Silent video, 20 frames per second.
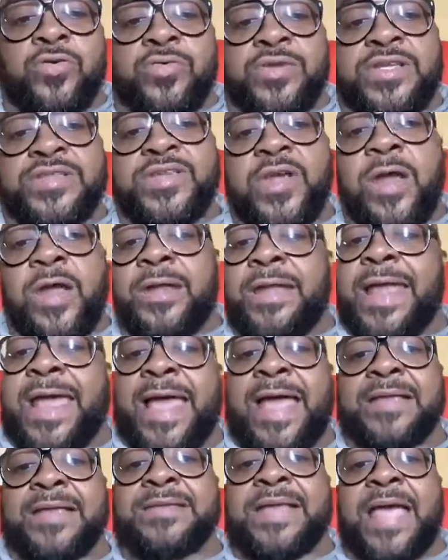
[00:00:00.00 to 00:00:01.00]
this is our
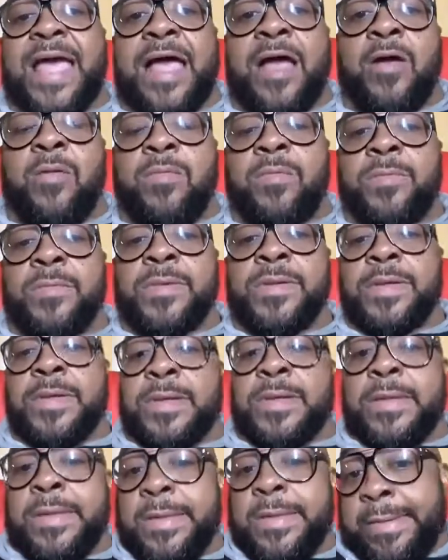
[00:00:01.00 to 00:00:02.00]
last album."
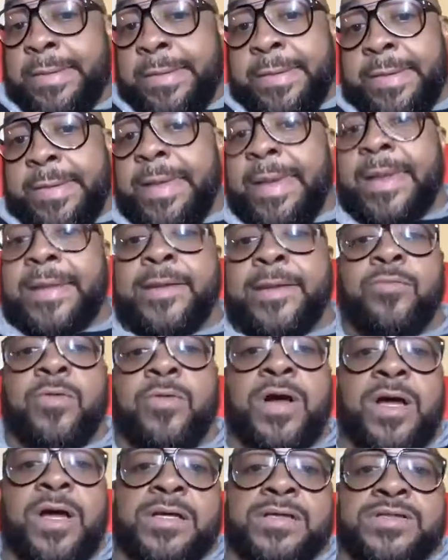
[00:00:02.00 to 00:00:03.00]
And it
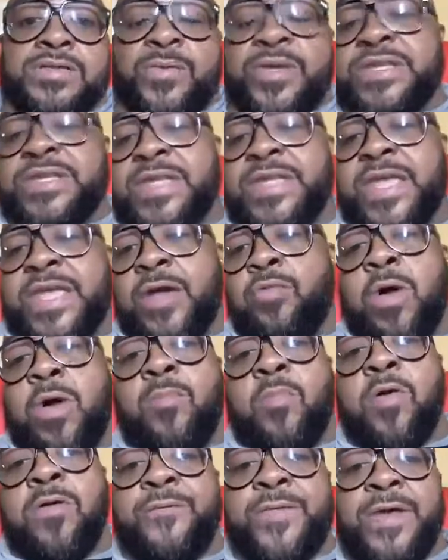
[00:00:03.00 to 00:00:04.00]
was. We did one
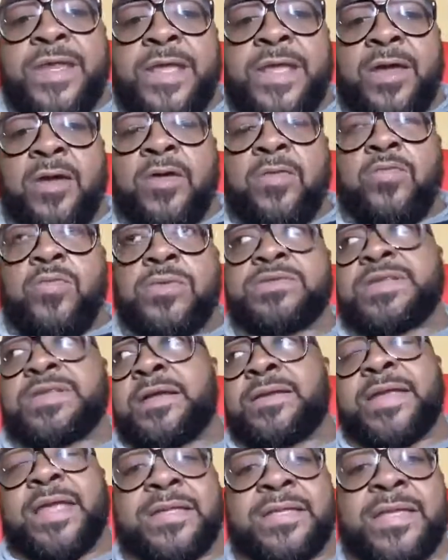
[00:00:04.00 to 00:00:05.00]
more video. We was
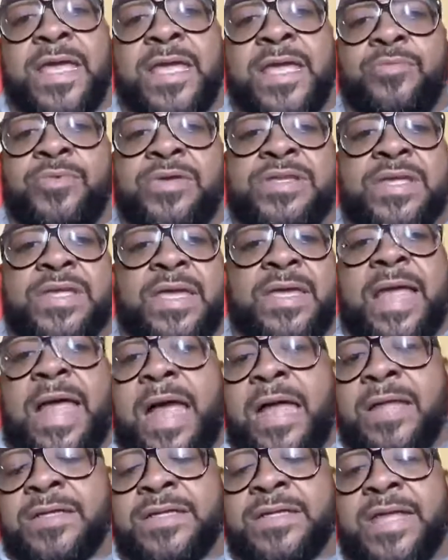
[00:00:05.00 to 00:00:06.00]
out in LA. We did
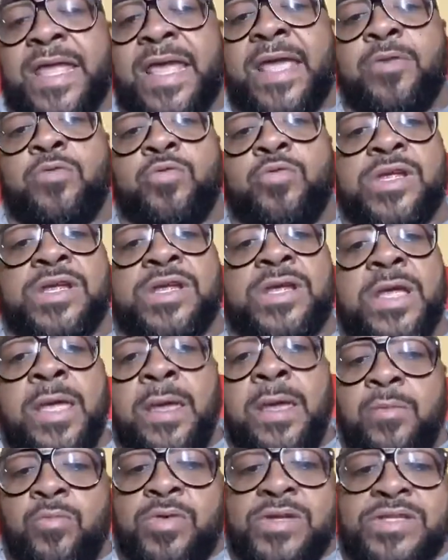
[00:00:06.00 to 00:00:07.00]
Holiday
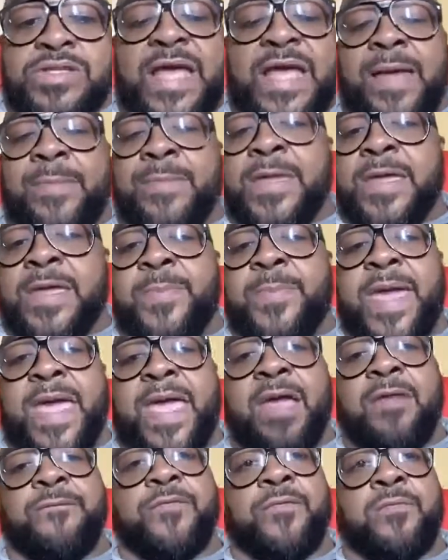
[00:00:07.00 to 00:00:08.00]
with Tommy and
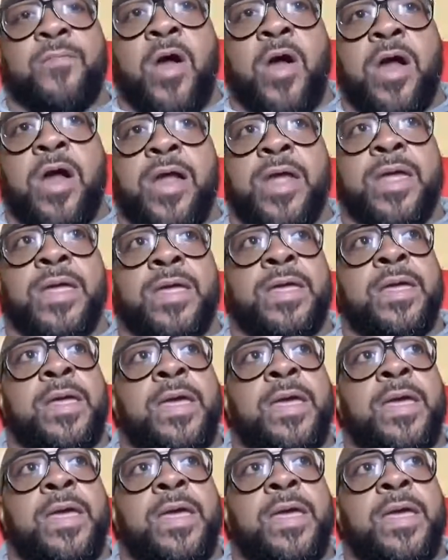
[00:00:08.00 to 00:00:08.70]
Pam from Martin,